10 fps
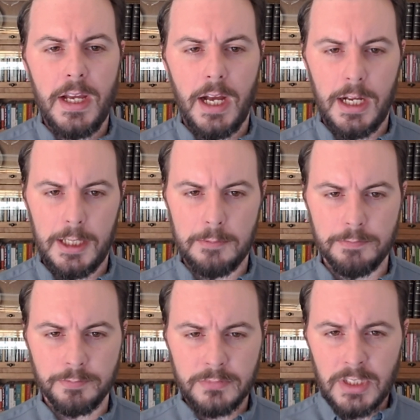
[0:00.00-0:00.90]

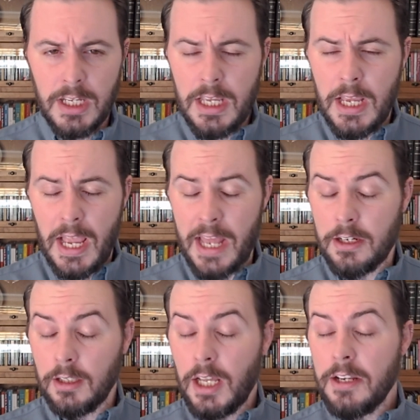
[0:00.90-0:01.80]
And
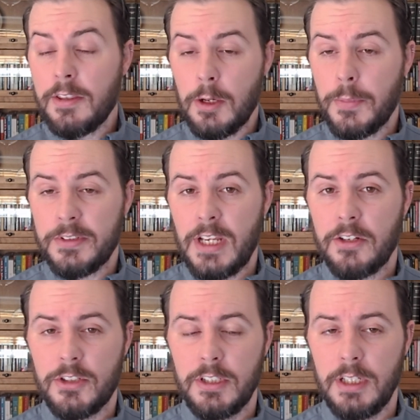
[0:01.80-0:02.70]
a lot of therapists
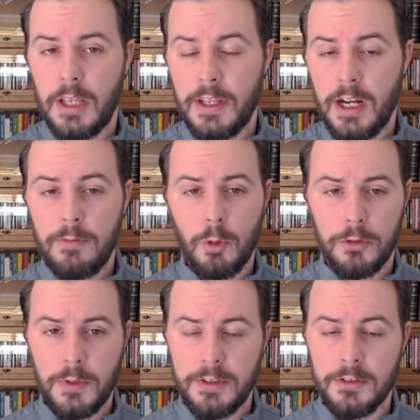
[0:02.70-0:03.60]
actually that I've
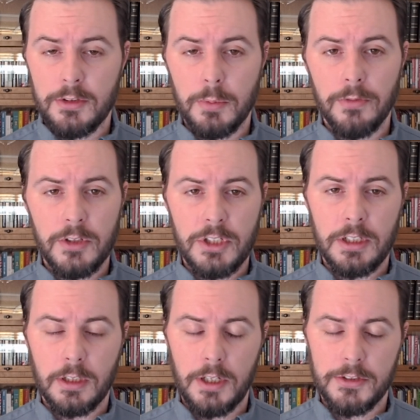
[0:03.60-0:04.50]
worked with in supervision
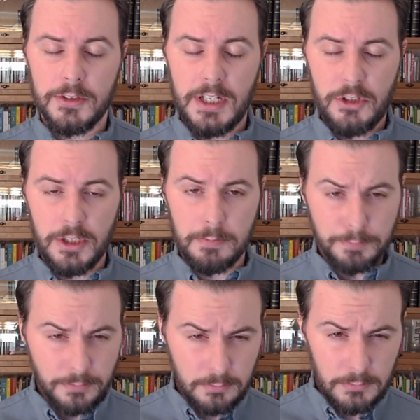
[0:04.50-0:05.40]
and consultation,
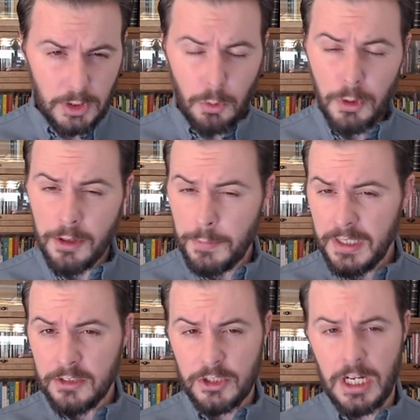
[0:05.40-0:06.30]
one of the
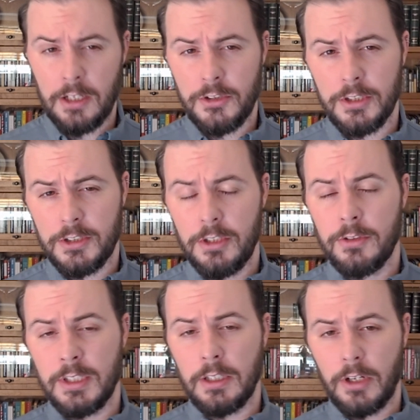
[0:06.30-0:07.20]
biggest challenges to
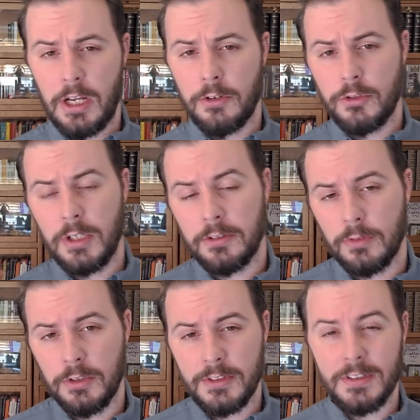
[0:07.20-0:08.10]
using their
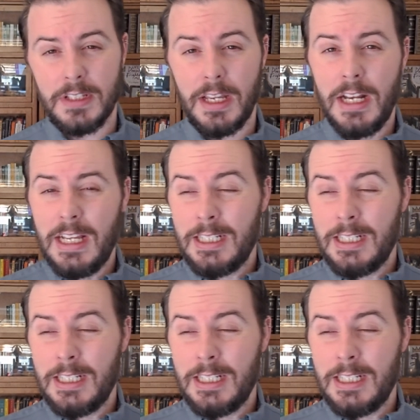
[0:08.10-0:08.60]
countertransference is that,